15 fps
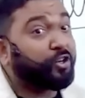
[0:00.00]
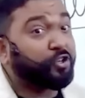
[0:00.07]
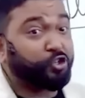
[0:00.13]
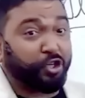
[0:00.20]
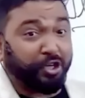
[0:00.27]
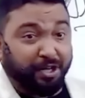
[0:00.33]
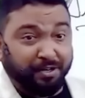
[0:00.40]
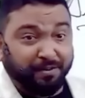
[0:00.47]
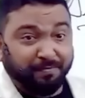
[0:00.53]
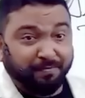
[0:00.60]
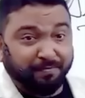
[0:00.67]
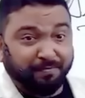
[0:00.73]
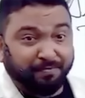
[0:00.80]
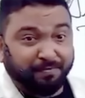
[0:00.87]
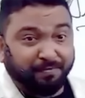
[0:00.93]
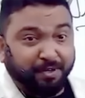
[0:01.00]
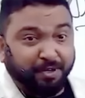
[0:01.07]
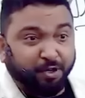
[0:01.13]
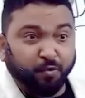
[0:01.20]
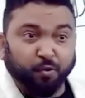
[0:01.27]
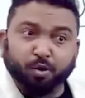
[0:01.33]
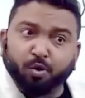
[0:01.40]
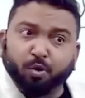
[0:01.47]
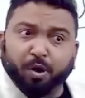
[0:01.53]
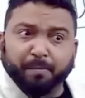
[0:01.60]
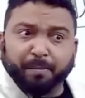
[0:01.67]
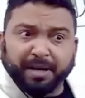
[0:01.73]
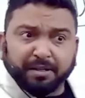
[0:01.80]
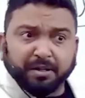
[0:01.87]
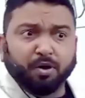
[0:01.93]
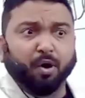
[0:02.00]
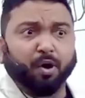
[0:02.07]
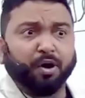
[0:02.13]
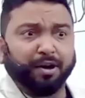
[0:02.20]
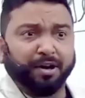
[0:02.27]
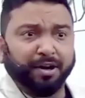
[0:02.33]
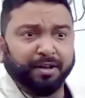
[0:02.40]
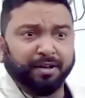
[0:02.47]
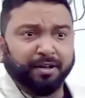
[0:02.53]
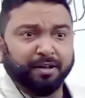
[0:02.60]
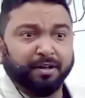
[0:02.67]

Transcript: a Christian, you want to go and meet the God,